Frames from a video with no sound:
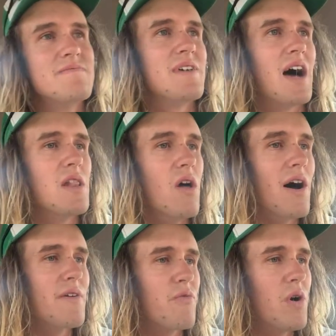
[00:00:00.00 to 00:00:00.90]

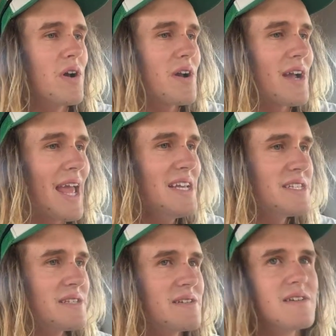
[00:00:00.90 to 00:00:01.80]
line of work, I
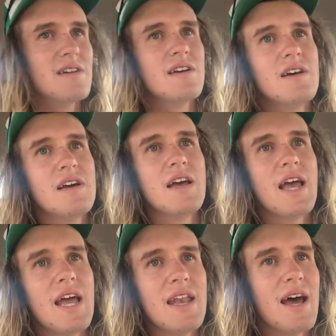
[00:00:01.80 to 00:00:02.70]
guess.
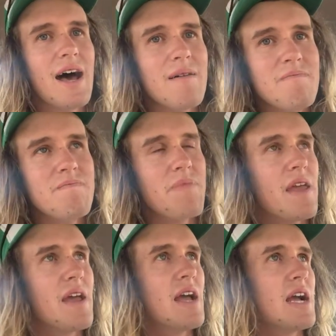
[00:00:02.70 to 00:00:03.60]
And
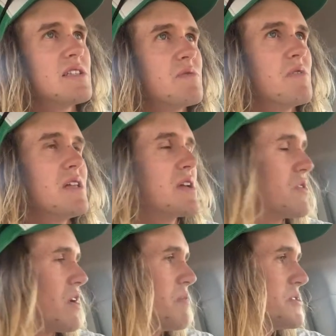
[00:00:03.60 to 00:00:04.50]
it's a really
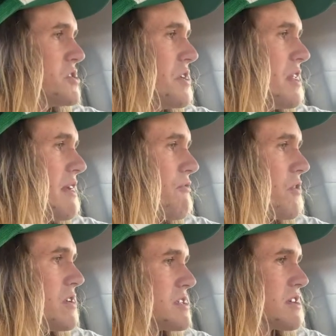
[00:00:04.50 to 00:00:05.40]
good opportunity
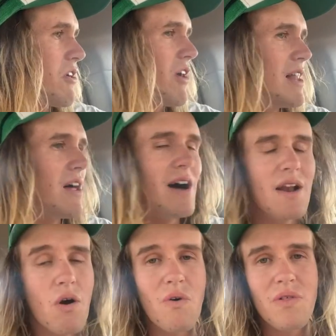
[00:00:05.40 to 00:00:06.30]
for us to highlight
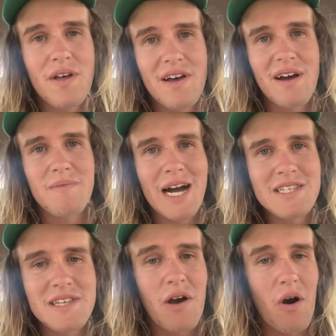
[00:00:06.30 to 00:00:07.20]
all the
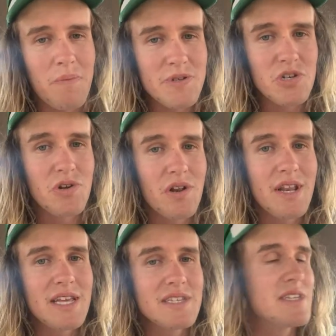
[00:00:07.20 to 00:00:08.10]
amazing
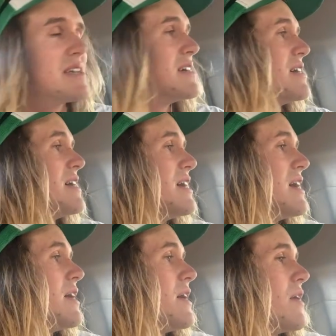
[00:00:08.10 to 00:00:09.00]
opportunities
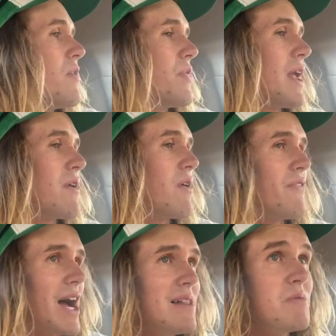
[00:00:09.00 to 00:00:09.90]
that are
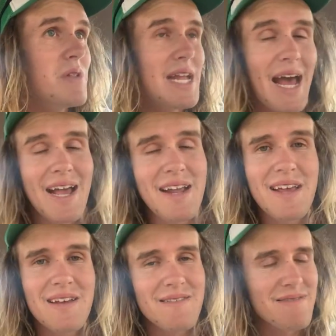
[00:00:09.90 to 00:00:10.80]
available in ag.
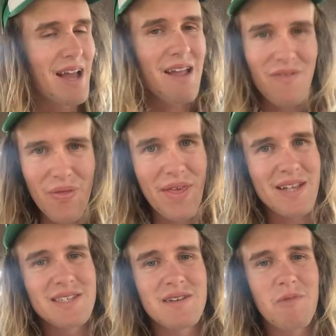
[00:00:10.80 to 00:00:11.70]
even
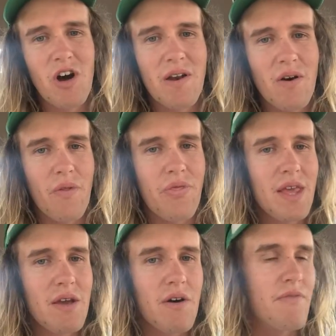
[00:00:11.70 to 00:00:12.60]
things you might not
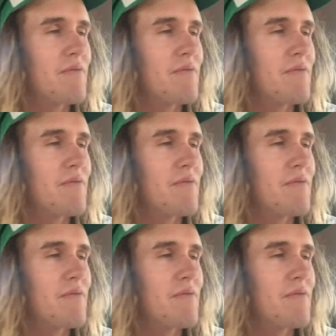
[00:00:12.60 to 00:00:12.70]
think of.